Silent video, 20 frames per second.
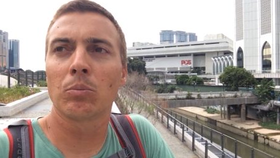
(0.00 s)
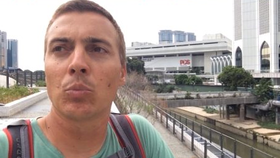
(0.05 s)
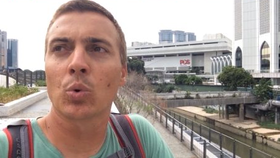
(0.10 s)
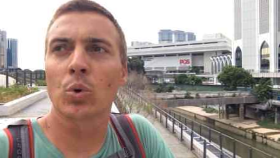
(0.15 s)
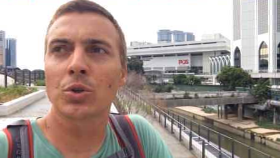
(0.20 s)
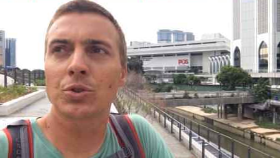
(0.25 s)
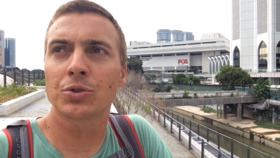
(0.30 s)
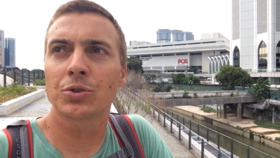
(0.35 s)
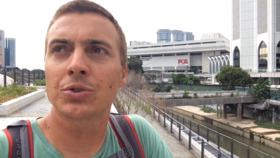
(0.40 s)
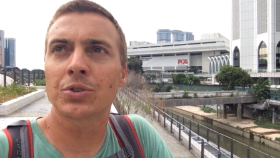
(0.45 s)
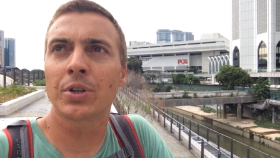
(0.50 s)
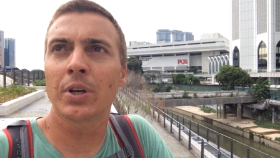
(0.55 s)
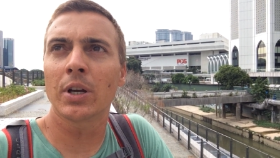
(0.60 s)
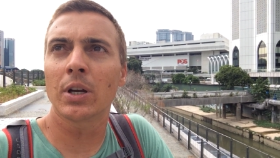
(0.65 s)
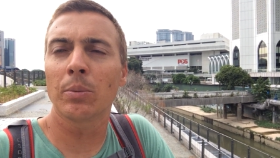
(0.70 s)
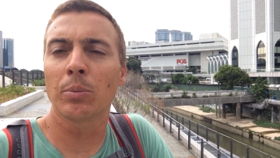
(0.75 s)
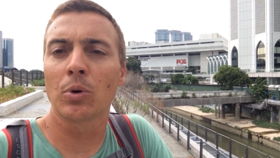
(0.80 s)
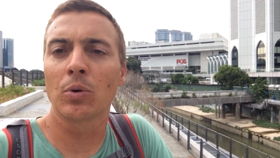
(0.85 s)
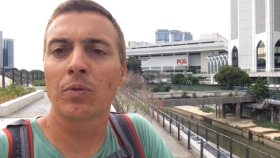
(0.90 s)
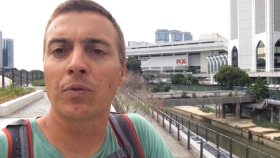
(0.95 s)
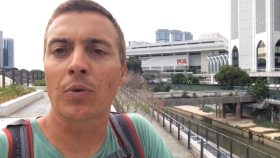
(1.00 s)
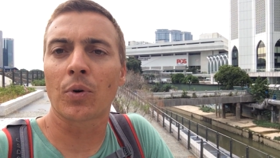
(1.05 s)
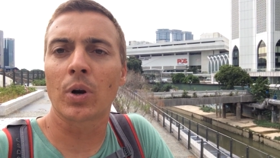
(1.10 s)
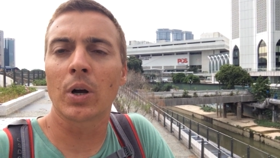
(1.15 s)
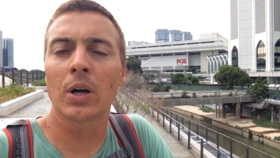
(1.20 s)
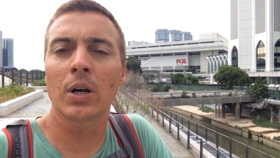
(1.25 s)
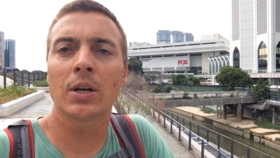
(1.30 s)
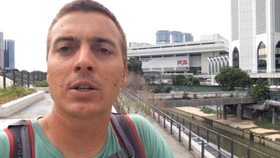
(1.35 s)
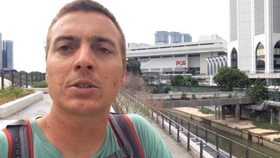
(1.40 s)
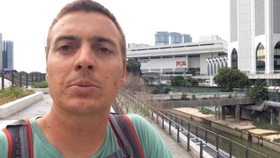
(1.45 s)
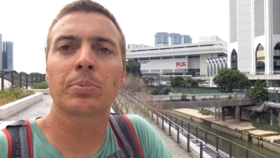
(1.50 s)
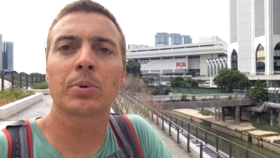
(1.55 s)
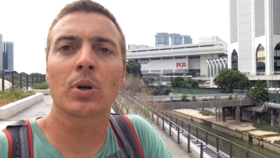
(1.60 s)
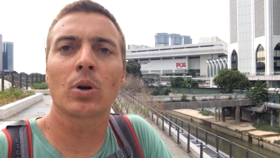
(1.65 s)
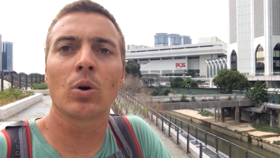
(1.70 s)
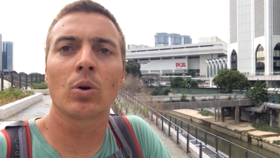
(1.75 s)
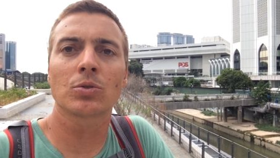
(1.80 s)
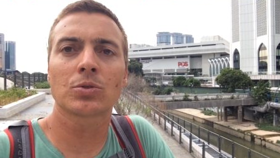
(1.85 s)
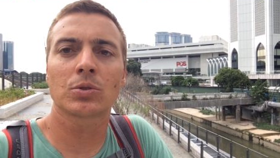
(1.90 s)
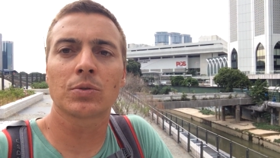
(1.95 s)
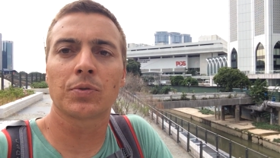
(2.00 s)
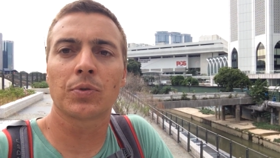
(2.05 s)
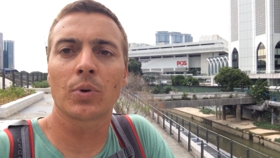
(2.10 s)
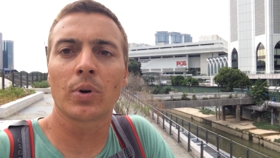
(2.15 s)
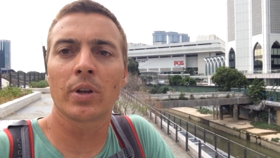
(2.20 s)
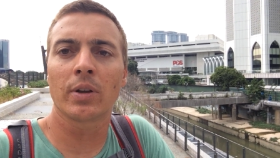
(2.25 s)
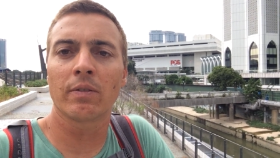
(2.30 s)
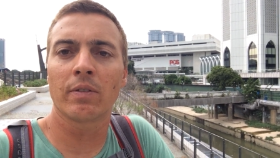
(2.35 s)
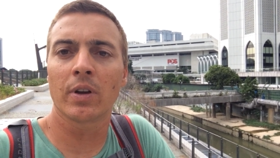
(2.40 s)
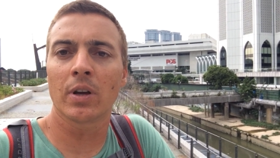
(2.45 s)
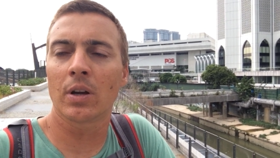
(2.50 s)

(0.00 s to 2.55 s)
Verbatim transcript: it more sustainable for us but also for the